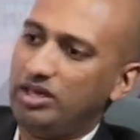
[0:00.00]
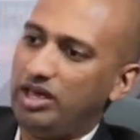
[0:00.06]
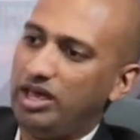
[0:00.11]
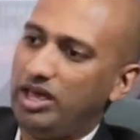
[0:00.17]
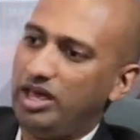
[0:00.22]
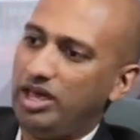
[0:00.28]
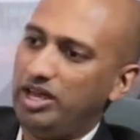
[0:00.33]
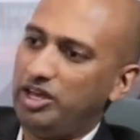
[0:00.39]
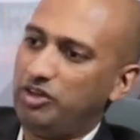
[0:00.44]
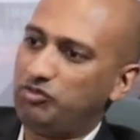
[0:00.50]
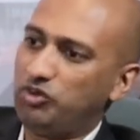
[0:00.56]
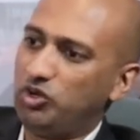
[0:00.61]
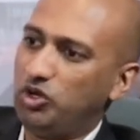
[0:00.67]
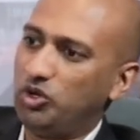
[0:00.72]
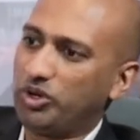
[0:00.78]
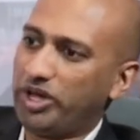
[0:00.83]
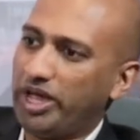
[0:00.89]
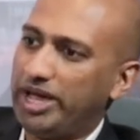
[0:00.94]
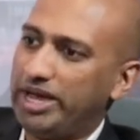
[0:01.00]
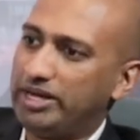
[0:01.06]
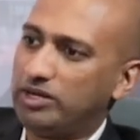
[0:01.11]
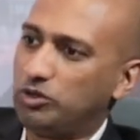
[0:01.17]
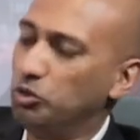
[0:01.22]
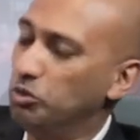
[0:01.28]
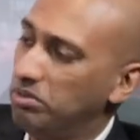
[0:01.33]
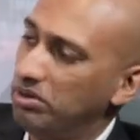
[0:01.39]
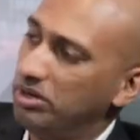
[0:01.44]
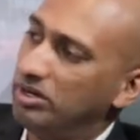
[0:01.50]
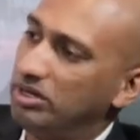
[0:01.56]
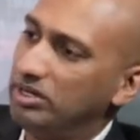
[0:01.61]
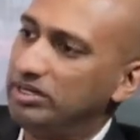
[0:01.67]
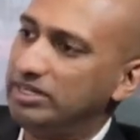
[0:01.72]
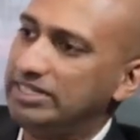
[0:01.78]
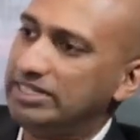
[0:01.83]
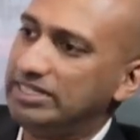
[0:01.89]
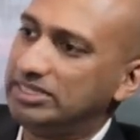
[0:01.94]
And if you look at
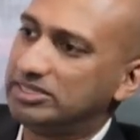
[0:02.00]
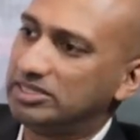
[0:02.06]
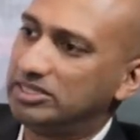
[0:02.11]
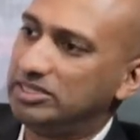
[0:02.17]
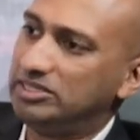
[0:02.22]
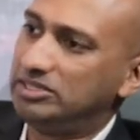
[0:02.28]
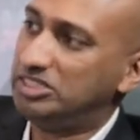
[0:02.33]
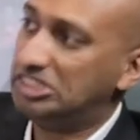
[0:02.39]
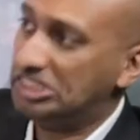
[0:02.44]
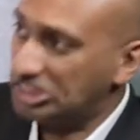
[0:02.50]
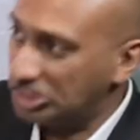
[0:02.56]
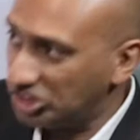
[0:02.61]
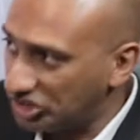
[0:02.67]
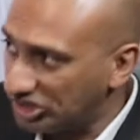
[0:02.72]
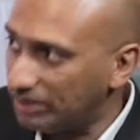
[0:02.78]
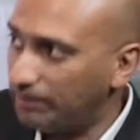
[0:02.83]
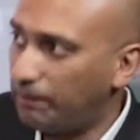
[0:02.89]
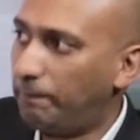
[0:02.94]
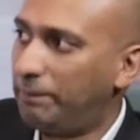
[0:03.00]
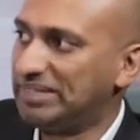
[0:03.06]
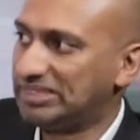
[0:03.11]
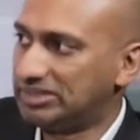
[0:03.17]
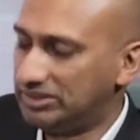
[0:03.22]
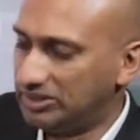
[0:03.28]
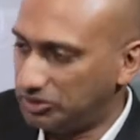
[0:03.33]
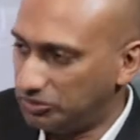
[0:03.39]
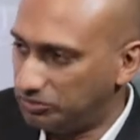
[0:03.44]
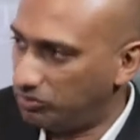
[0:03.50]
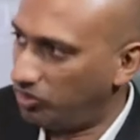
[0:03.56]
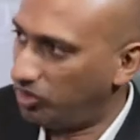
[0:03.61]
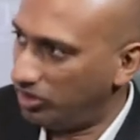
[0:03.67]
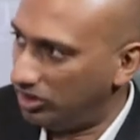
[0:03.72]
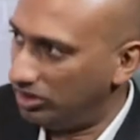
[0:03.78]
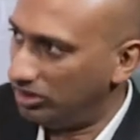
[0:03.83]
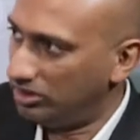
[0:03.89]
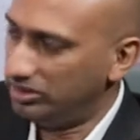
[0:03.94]
Uber, it is a digital business
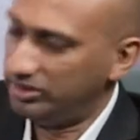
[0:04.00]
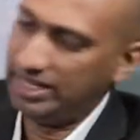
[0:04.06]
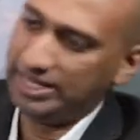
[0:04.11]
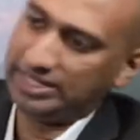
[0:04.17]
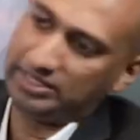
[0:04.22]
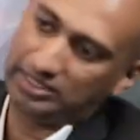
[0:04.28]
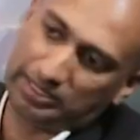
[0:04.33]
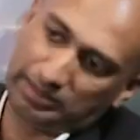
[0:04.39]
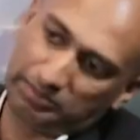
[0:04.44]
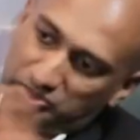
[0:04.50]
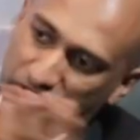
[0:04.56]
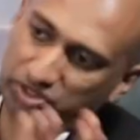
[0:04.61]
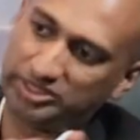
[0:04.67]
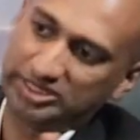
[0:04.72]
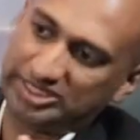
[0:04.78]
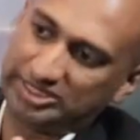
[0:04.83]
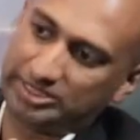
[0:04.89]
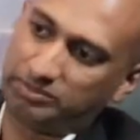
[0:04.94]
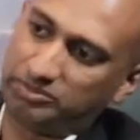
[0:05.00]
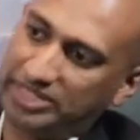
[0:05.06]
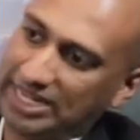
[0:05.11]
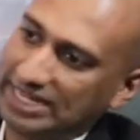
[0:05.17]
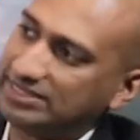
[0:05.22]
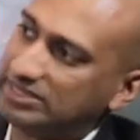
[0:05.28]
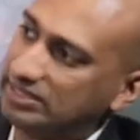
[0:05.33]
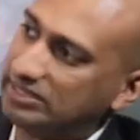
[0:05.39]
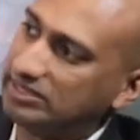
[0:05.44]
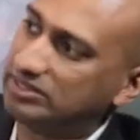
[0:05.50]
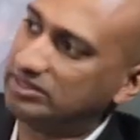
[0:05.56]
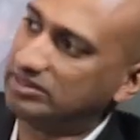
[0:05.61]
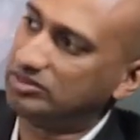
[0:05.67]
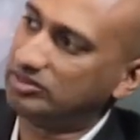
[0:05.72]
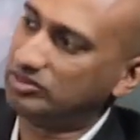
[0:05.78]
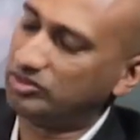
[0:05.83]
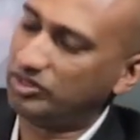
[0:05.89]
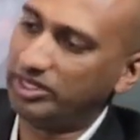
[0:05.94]
model that comes to disrupt taxis,
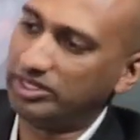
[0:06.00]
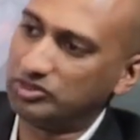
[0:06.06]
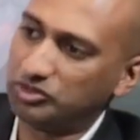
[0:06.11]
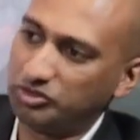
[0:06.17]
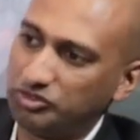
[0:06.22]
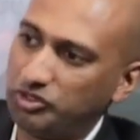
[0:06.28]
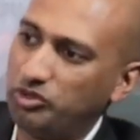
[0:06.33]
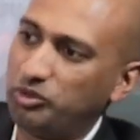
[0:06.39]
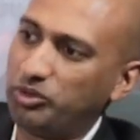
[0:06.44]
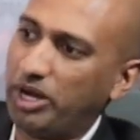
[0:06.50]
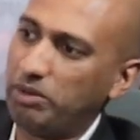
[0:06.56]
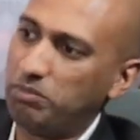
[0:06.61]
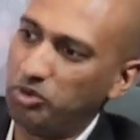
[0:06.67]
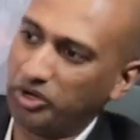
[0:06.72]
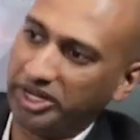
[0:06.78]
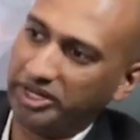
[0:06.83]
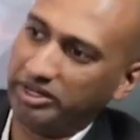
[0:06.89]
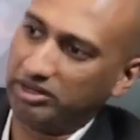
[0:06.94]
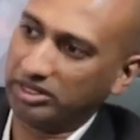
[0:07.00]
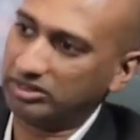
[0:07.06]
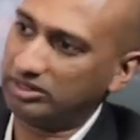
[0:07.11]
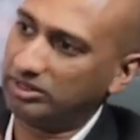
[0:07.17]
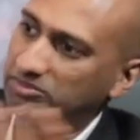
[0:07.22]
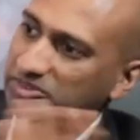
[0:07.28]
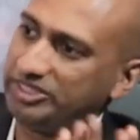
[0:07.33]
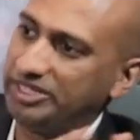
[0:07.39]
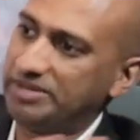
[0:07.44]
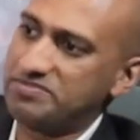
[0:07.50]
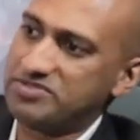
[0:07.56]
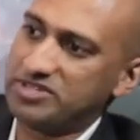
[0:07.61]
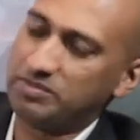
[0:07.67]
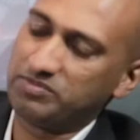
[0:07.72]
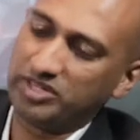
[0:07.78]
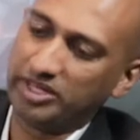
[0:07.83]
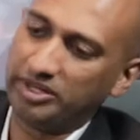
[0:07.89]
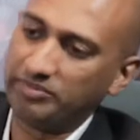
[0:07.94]
right? So if you look at booking.com, same
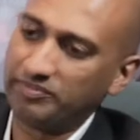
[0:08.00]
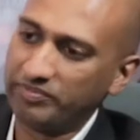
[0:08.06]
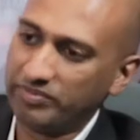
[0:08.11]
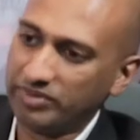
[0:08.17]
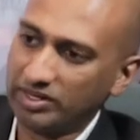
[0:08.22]
thing.